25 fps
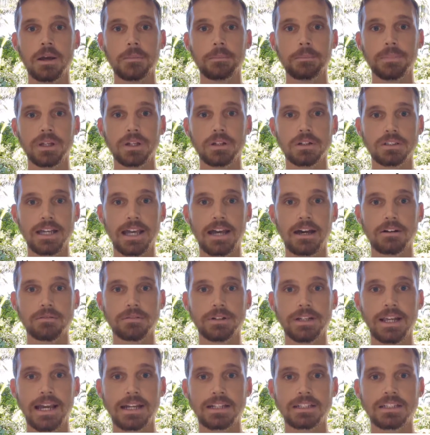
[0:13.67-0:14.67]
because our
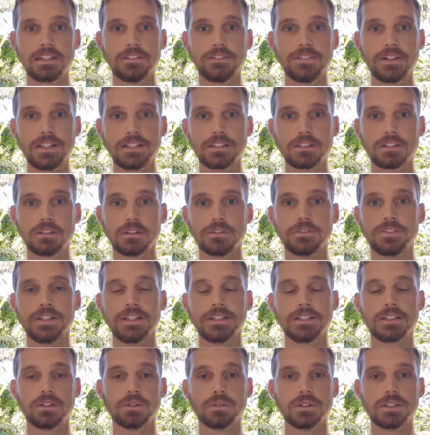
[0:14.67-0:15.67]
reactivity to
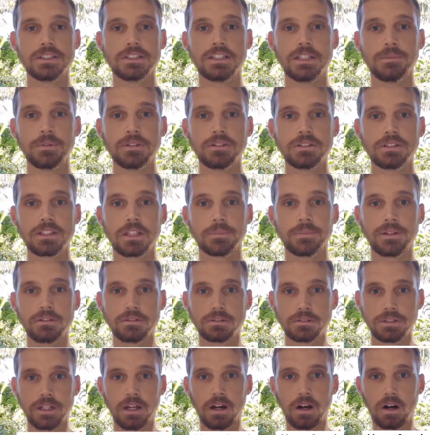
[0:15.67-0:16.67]
these noise stimulus can be
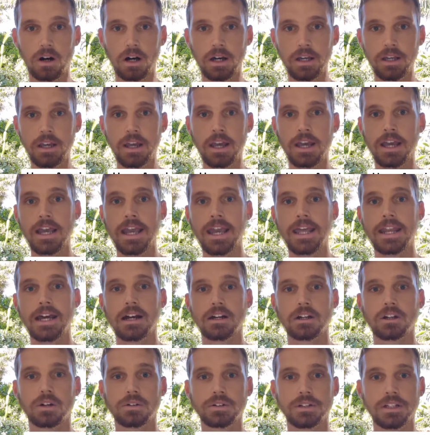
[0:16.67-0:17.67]
really high and our
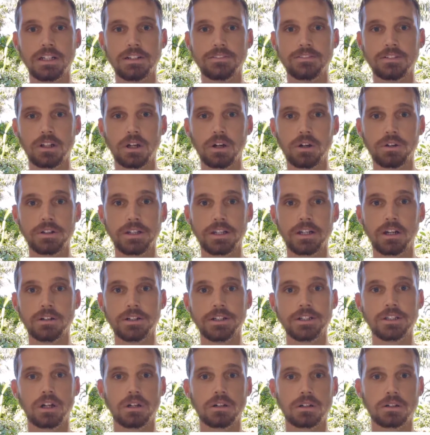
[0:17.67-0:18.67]
cognitive load can only
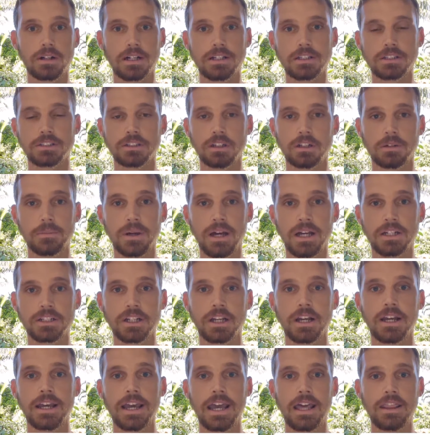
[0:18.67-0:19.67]
tolerate so much,
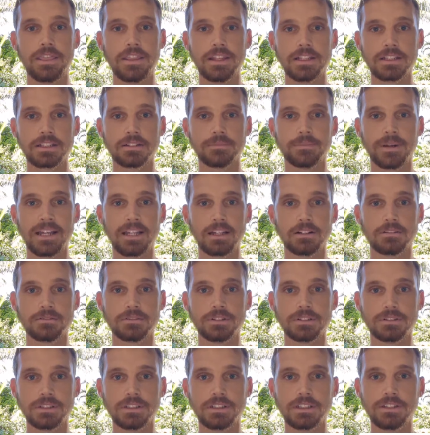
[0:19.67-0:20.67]
and this can make it
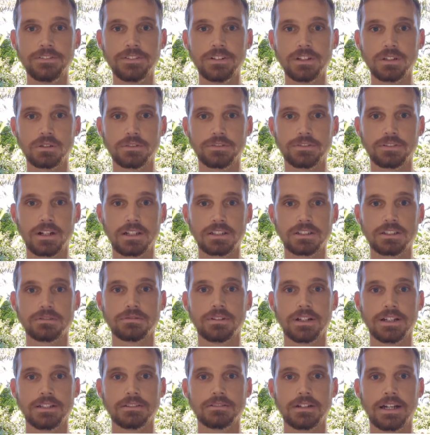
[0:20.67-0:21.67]
really difficult for us to
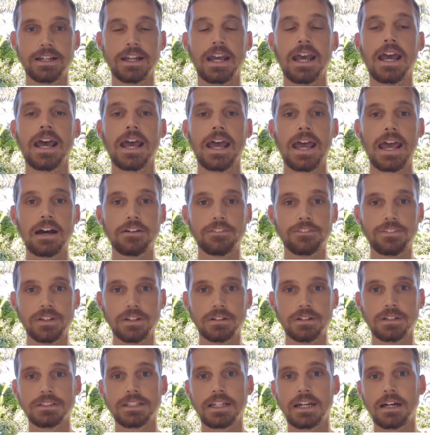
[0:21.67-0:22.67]
regulate our
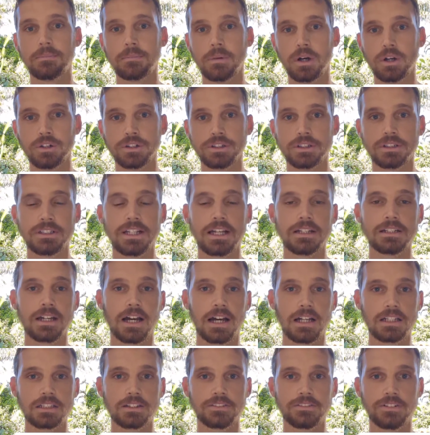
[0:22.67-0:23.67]
feelings, our emotions, our
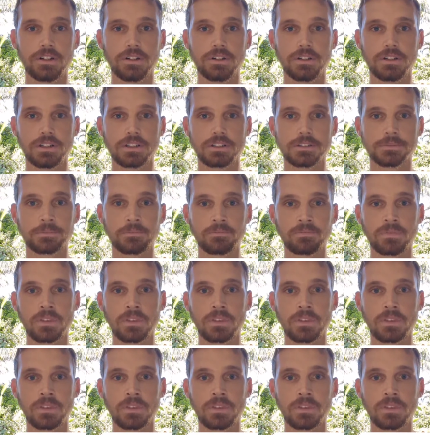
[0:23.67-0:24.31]
task focus.